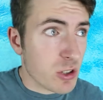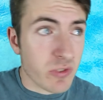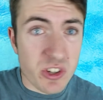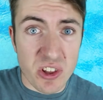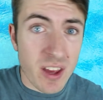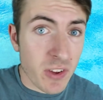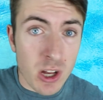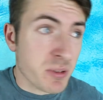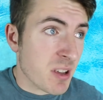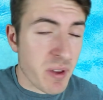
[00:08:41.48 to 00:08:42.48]
also reached the FA
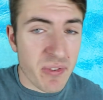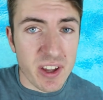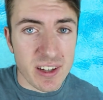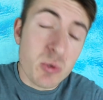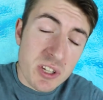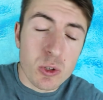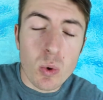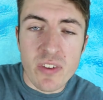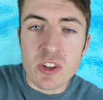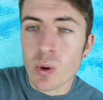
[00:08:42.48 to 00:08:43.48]
Cup semi-final, losing
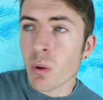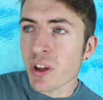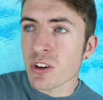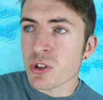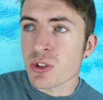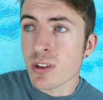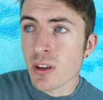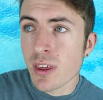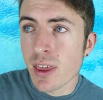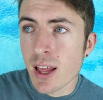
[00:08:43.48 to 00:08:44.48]
to eventual winners,
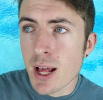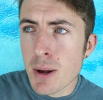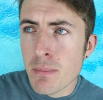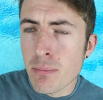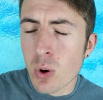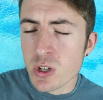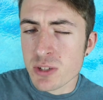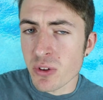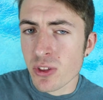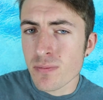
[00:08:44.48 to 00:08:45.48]

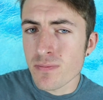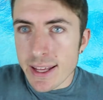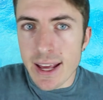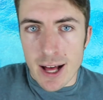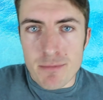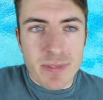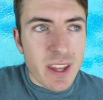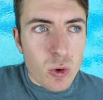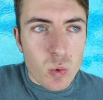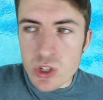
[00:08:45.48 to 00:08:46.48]
Portsmouth. Yeah,
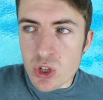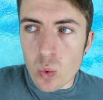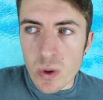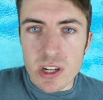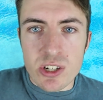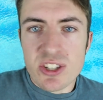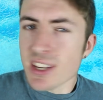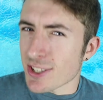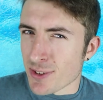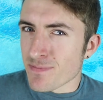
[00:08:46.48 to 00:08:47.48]
it was a weird
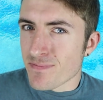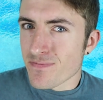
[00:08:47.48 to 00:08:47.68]
season.